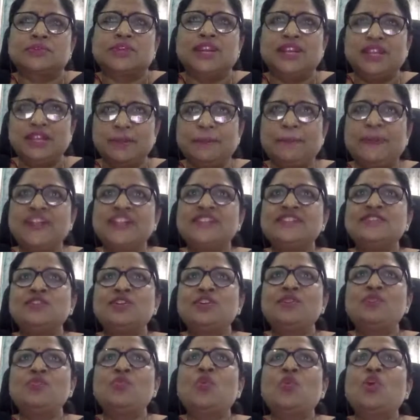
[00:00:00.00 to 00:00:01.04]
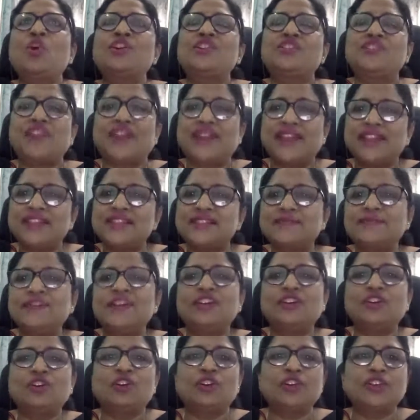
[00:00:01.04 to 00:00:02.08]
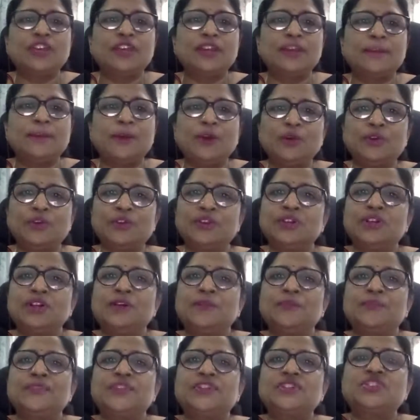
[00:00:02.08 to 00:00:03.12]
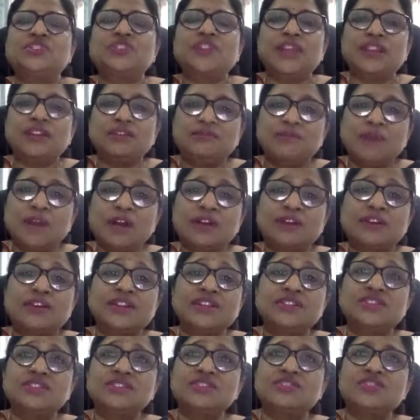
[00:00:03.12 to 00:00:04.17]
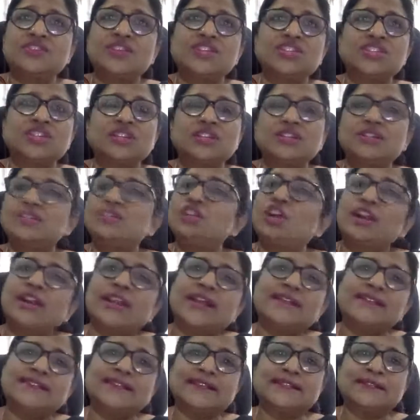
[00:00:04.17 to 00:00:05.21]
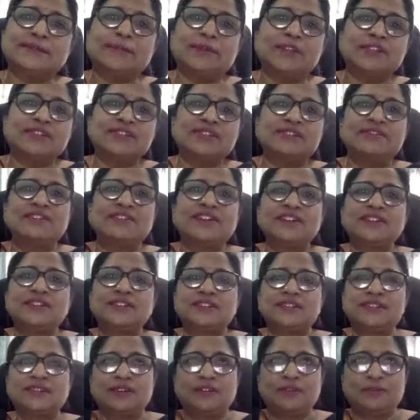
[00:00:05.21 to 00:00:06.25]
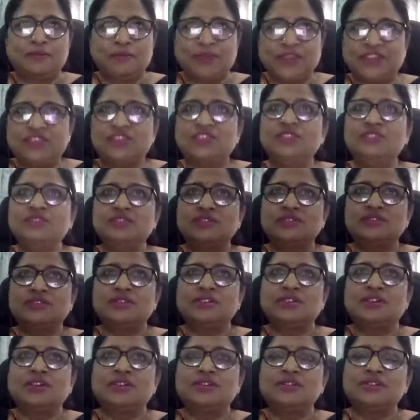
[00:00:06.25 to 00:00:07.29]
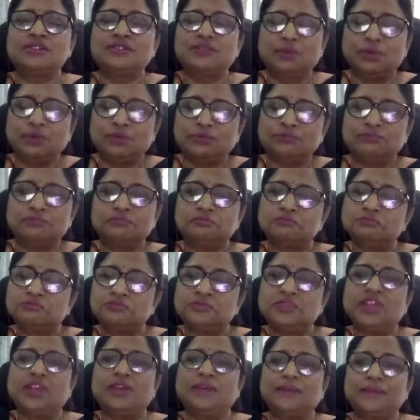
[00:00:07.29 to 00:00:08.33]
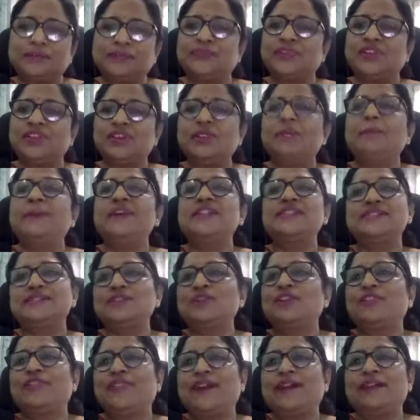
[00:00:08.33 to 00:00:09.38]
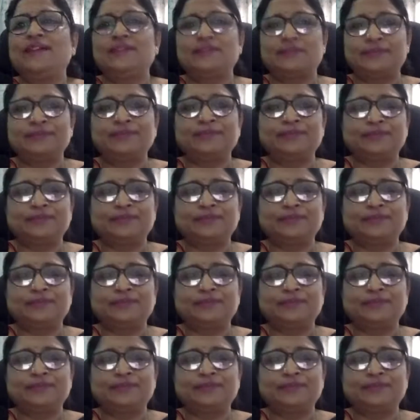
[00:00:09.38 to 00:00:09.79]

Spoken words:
it depends on what rights we are talking about. Trademark registration is not as expensive as patent. So yeah, it depends on that.